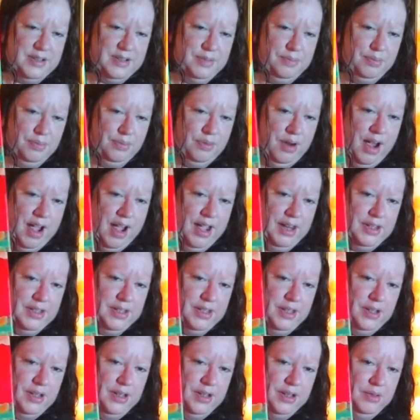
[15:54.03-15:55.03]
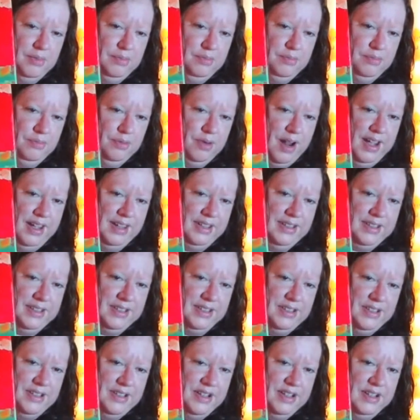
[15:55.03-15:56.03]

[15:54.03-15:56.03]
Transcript: bright